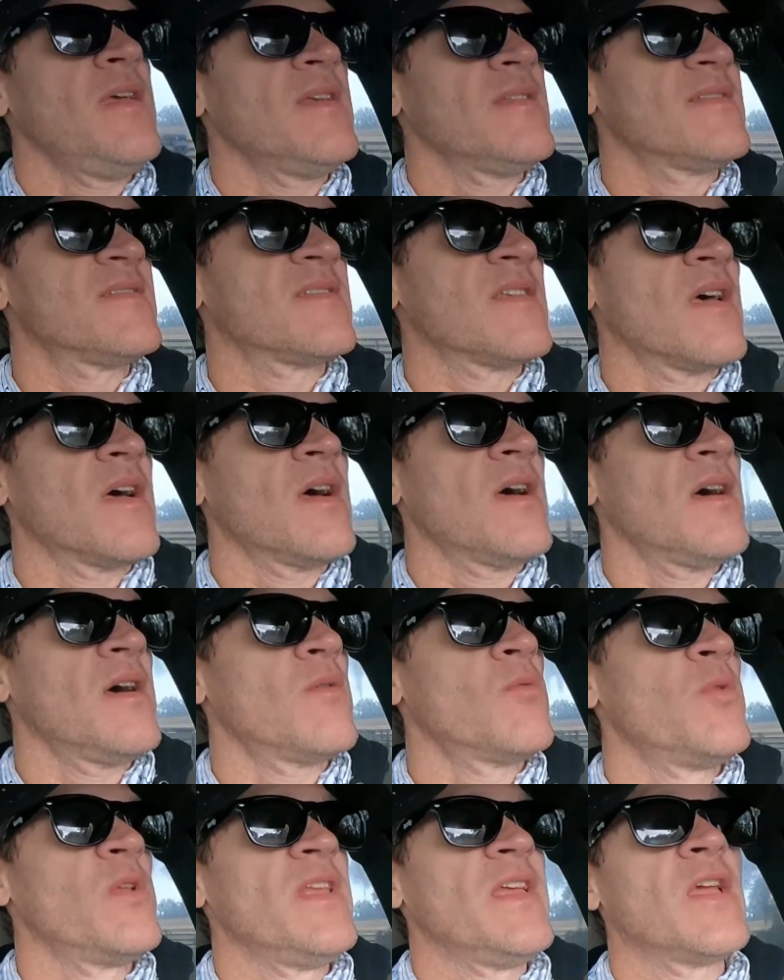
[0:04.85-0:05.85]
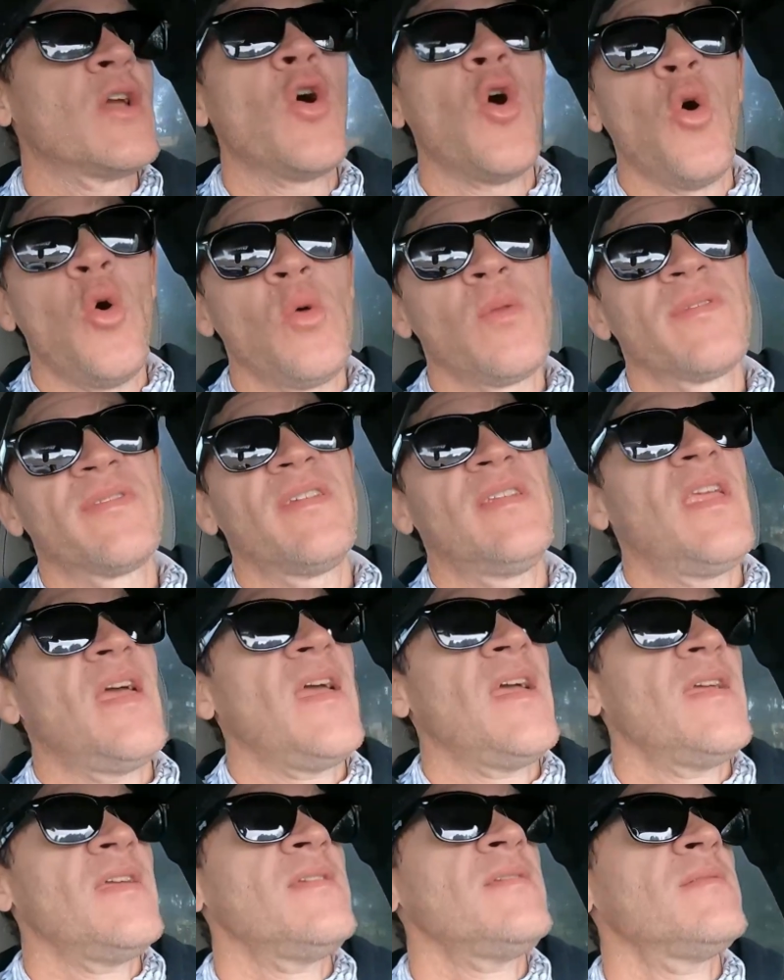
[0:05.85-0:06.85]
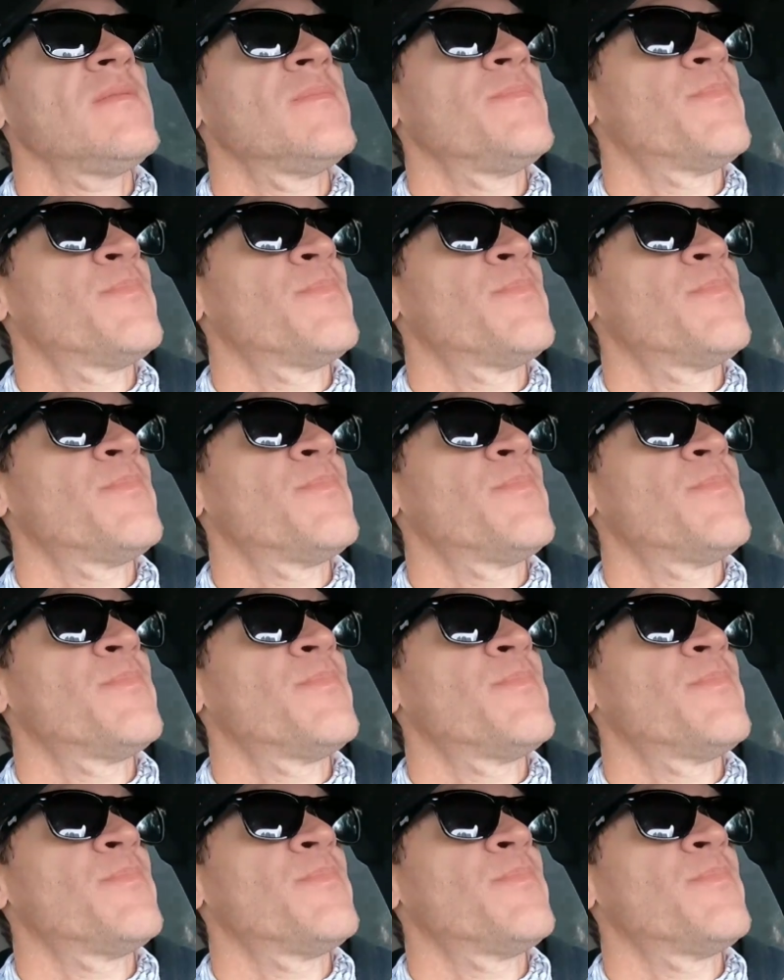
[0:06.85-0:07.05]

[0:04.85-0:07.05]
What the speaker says: It's really cold today.